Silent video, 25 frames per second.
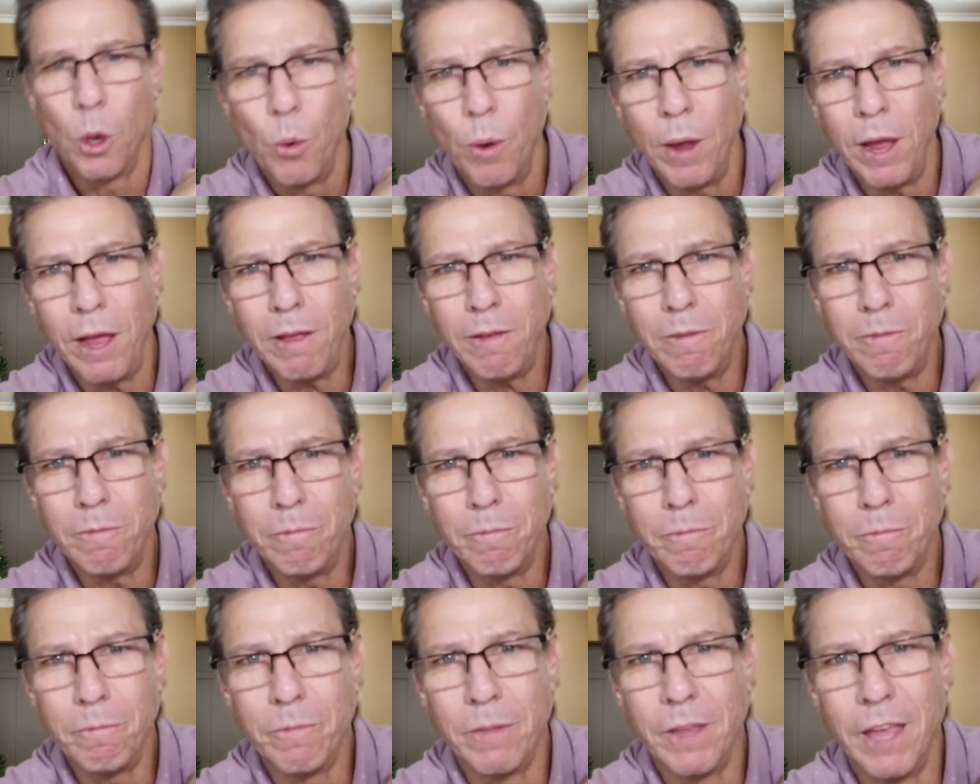Well,
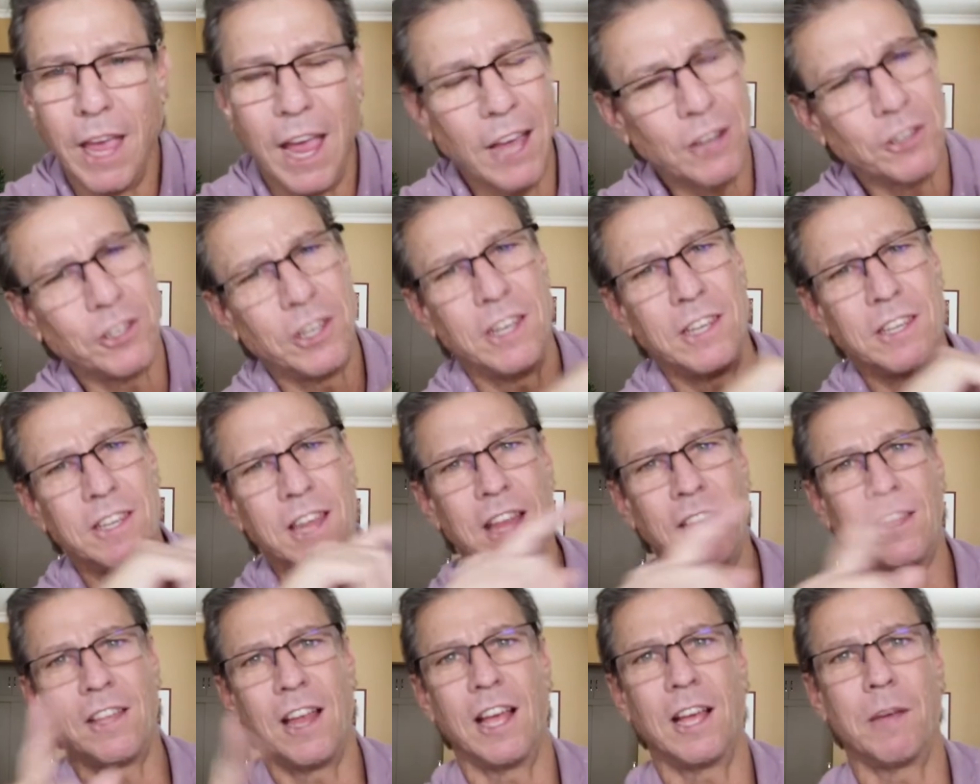actually, let's
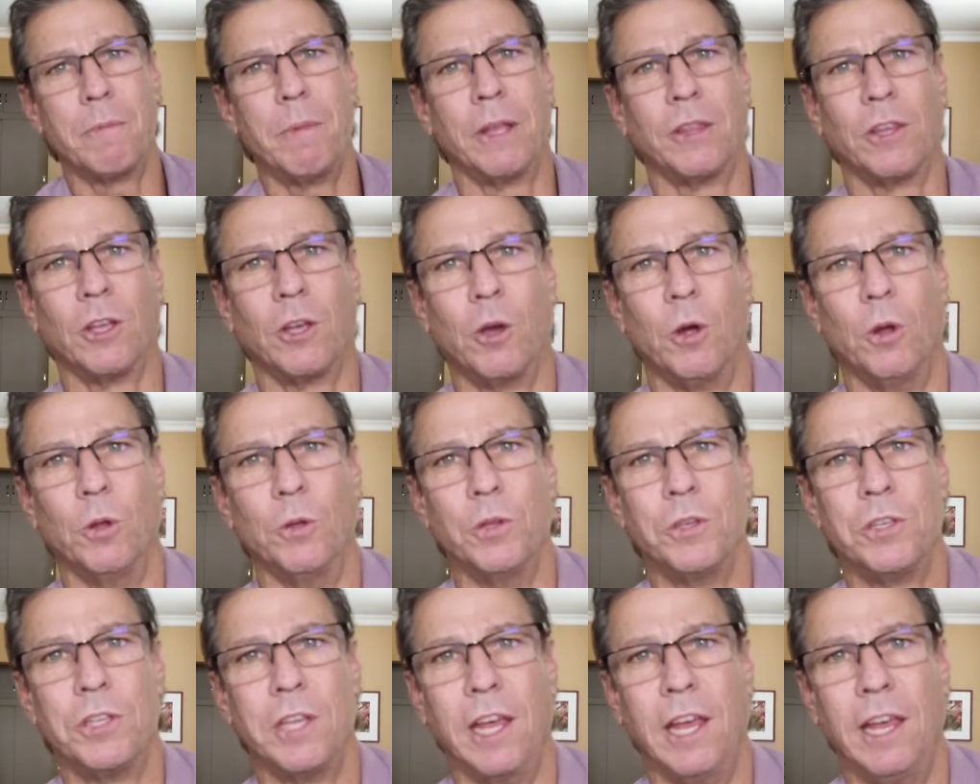not talk about the
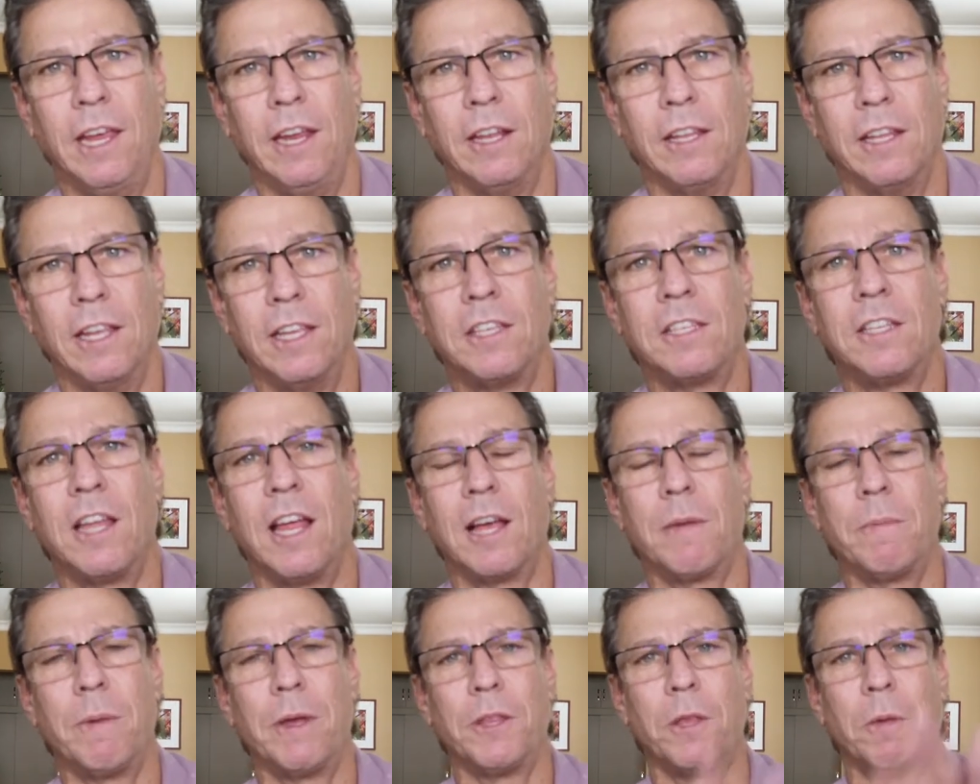Golden State. Let's
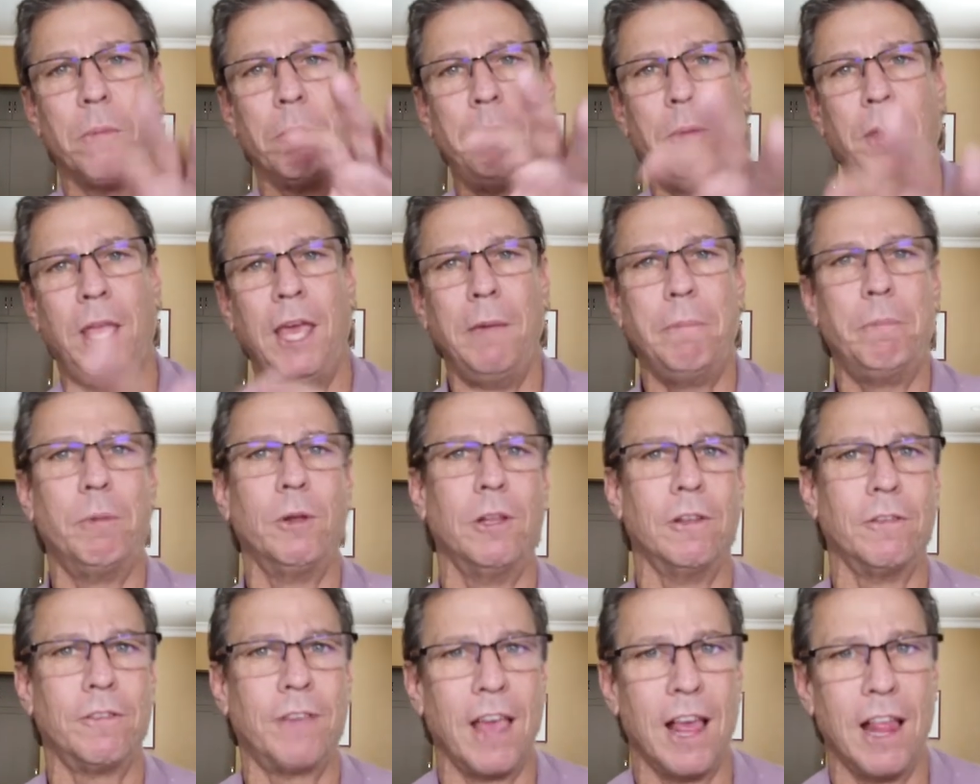talk about the
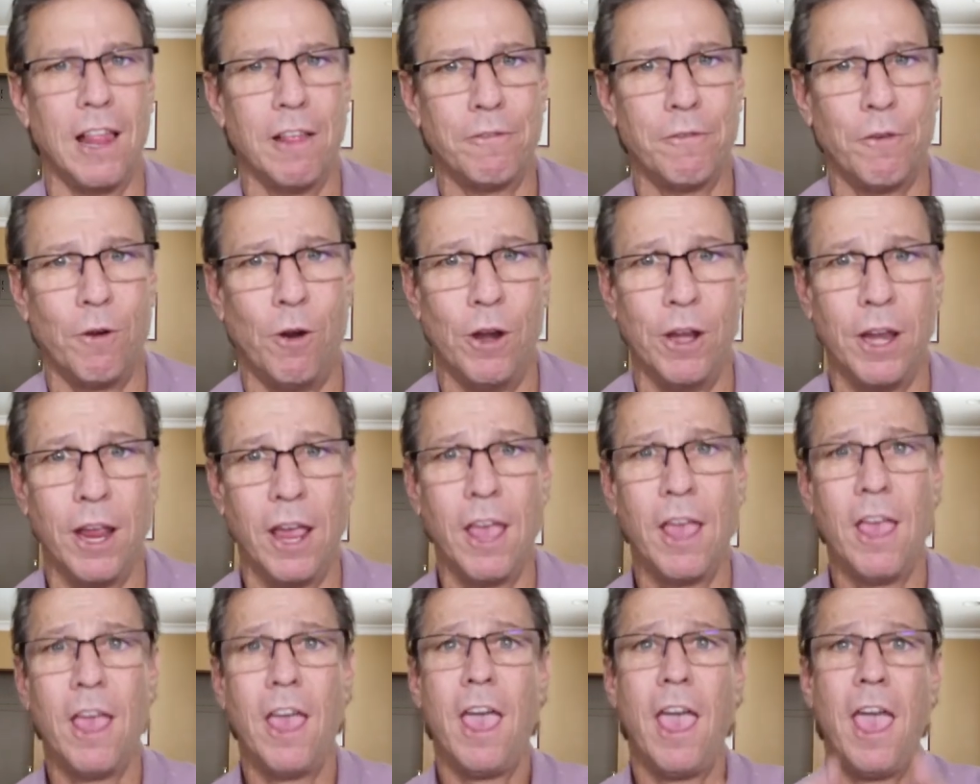people of
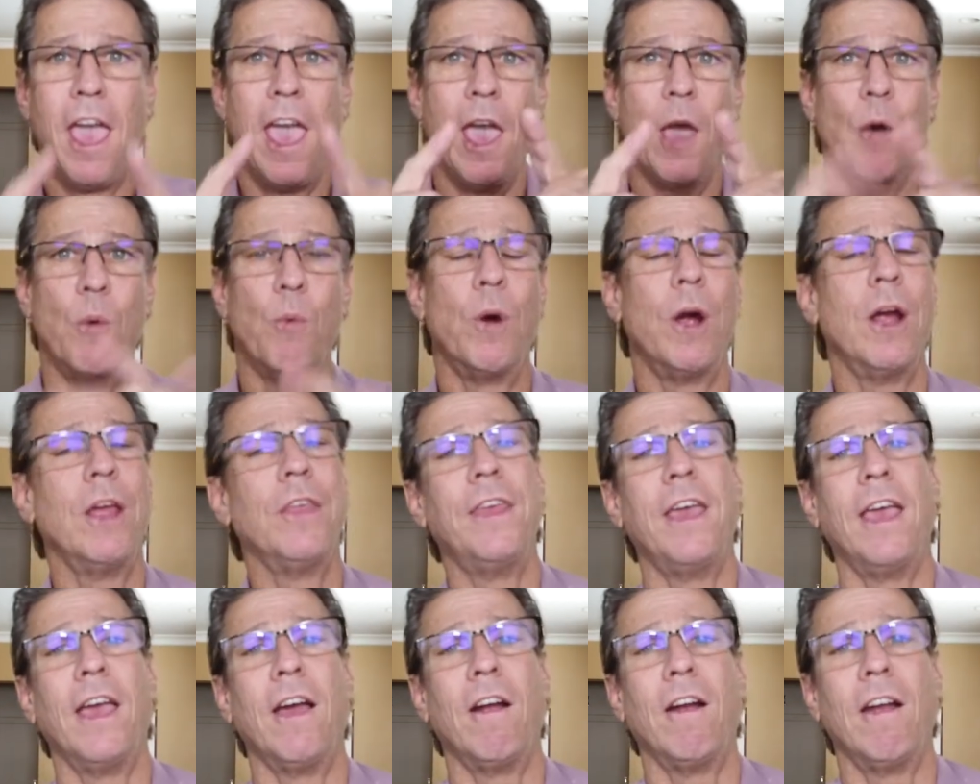California and where
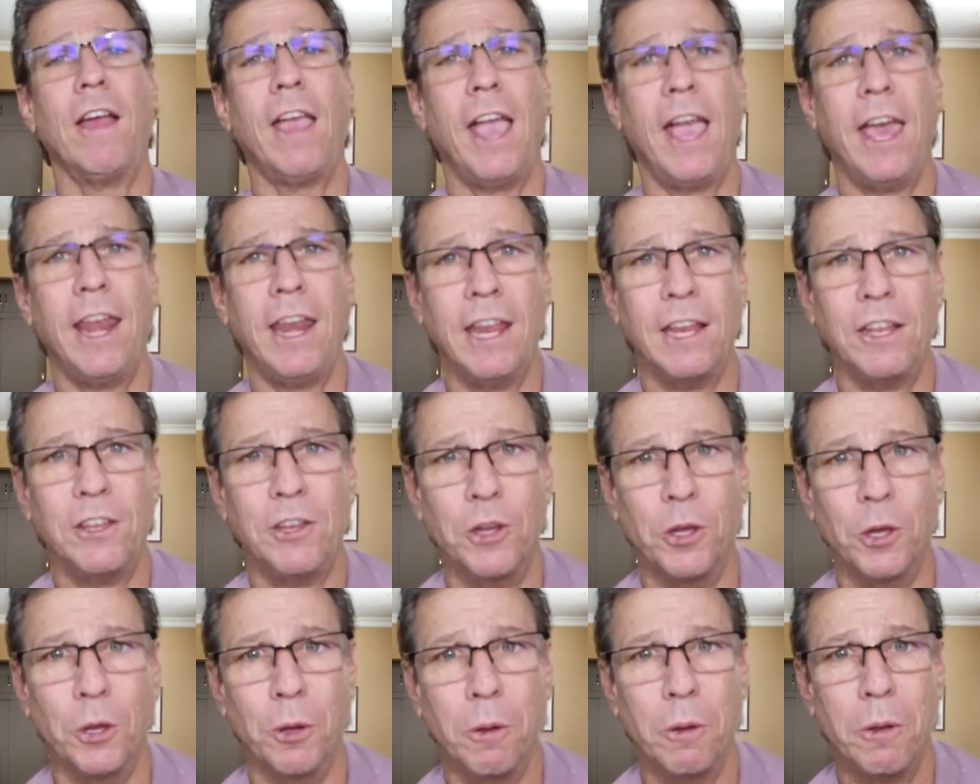they are heading
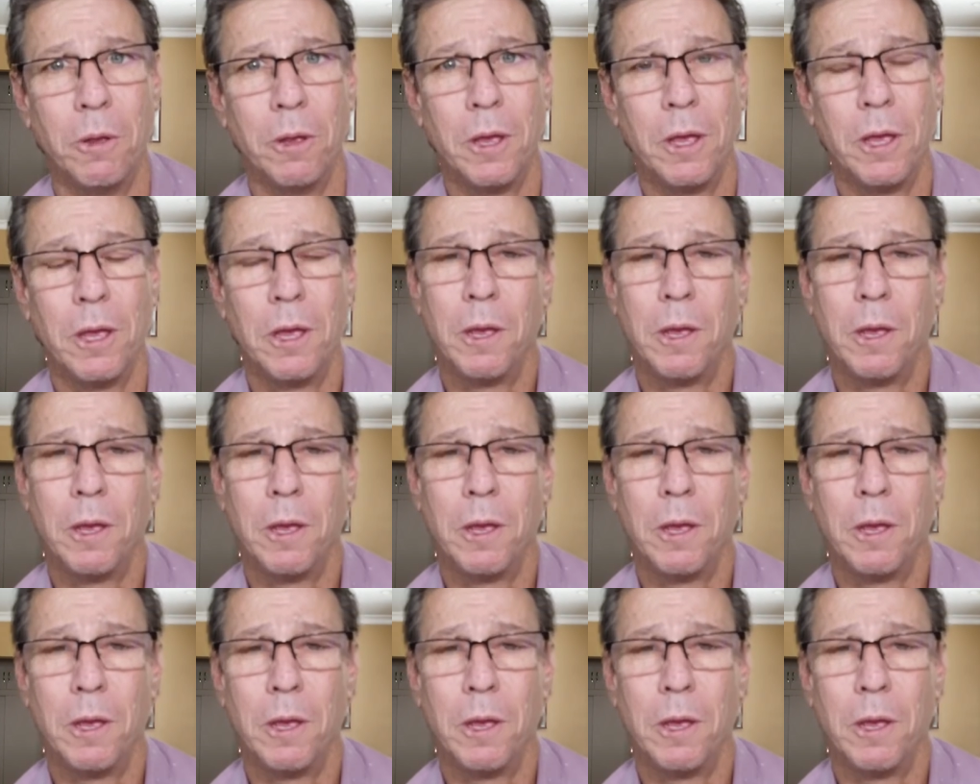to.